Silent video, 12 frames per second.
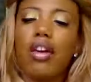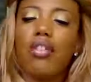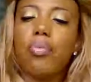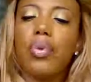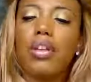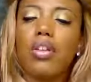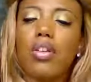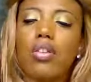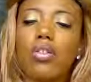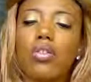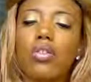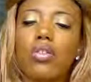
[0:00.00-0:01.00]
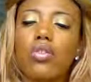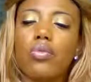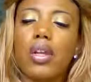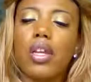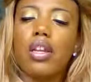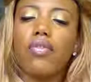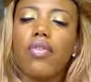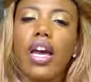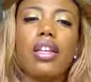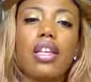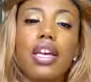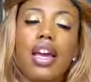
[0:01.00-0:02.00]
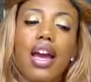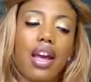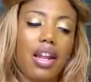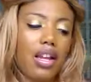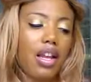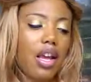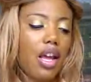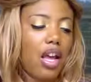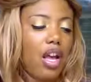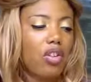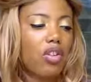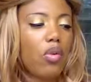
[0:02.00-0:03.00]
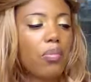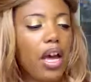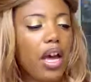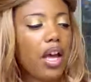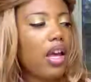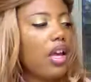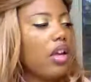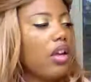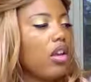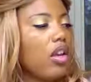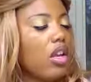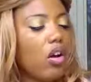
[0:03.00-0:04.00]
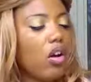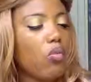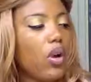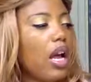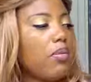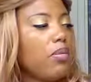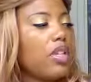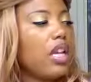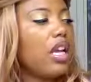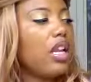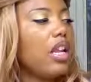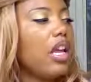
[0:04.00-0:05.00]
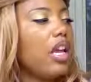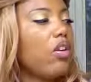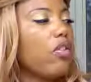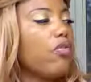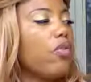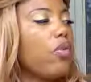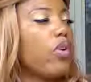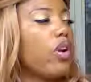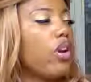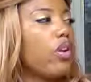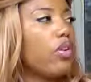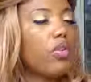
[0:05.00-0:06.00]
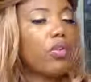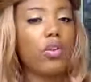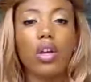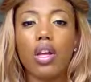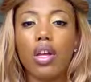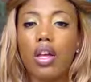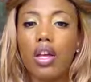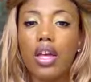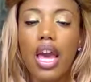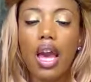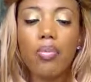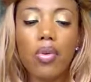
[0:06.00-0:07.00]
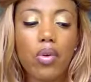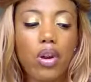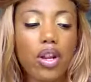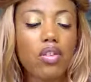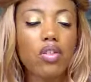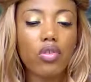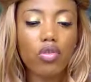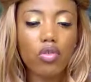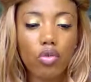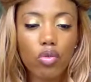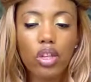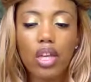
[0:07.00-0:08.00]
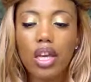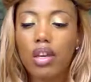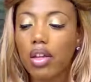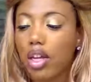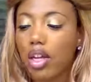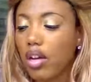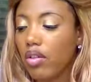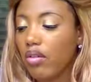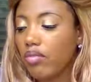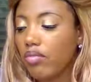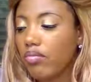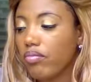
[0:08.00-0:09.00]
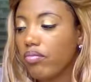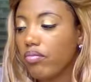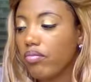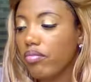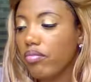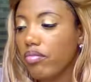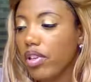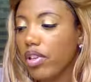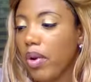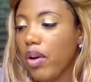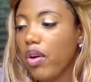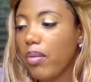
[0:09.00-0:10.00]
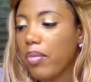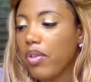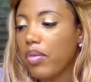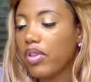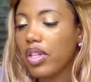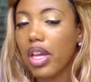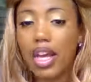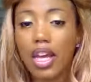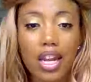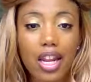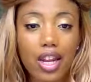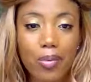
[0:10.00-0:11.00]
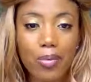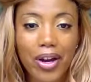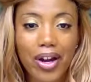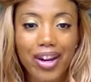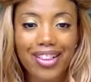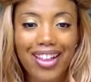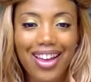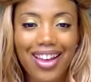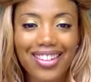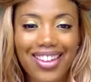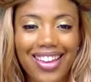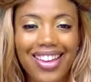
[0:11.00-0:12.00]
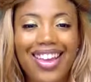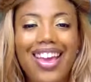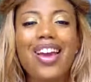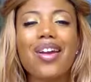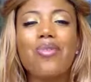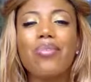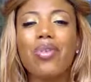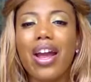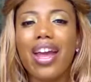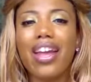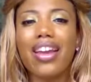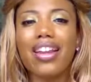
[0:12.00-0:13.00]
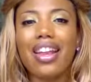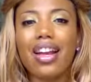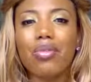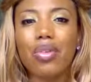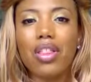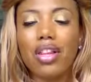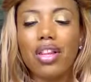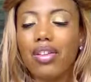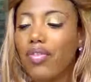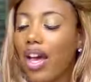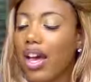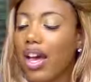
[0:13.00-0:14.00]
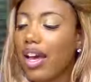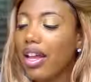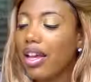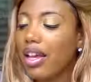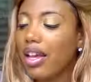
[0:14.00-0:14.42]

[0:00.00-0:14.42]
of Pentacles, who's been divinely guided. So my, you know, what I'm seeing here for you, Capricorn, is to truly, you know, as my grandmother would say, get in your prayer closet, pray, connect with the divine,